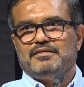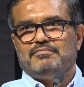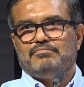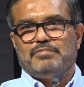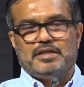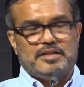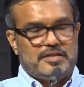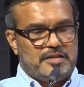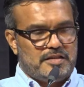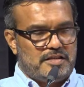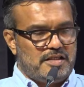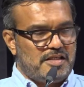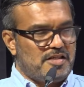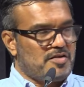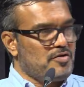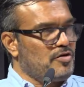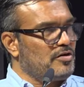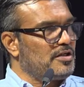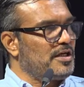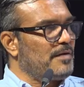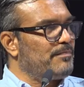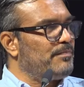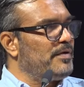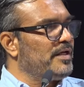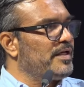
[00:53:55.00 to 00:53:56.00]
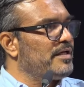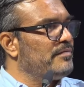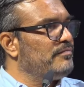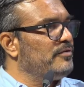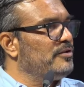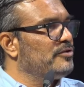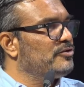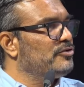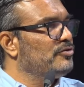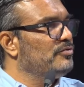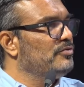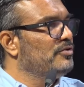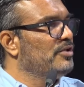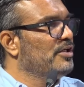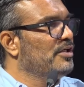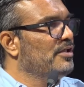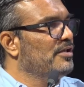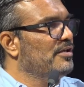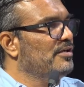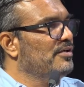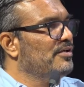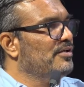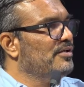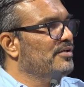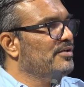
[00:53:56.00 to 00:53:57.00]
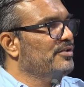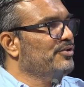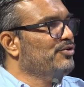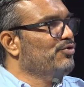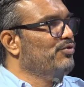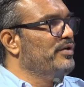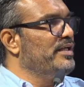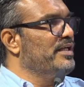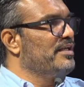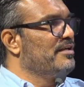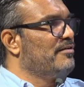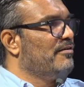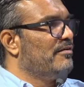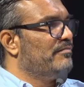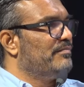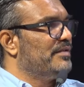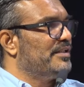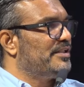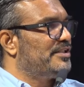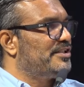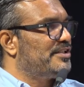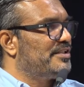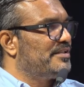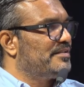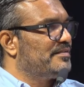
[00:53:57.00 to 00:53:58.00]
But this is not applicable to union government.